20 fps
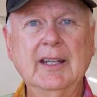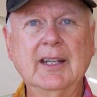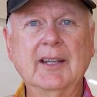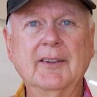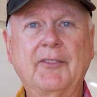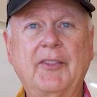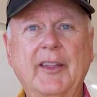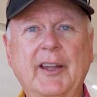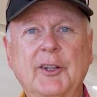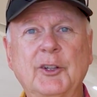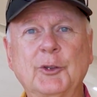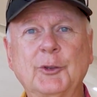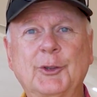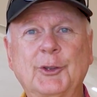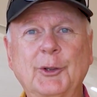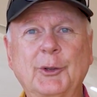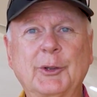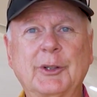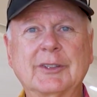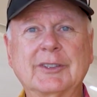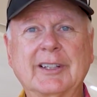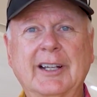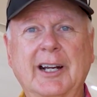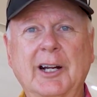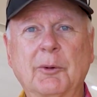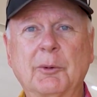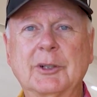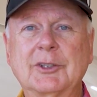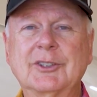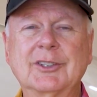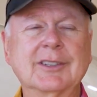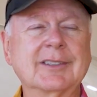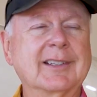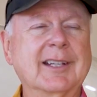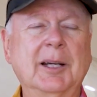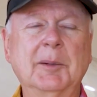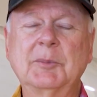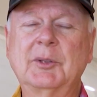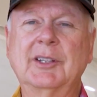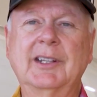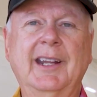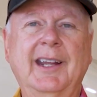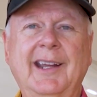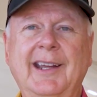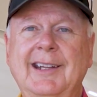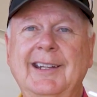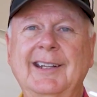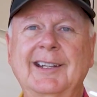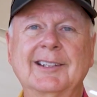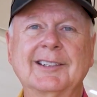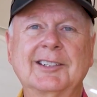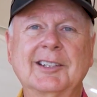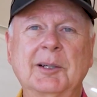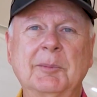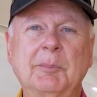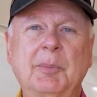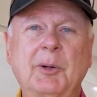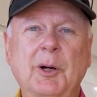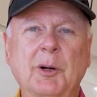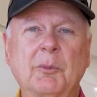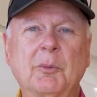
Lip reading: if that you so desire, which it comes in handy in some Part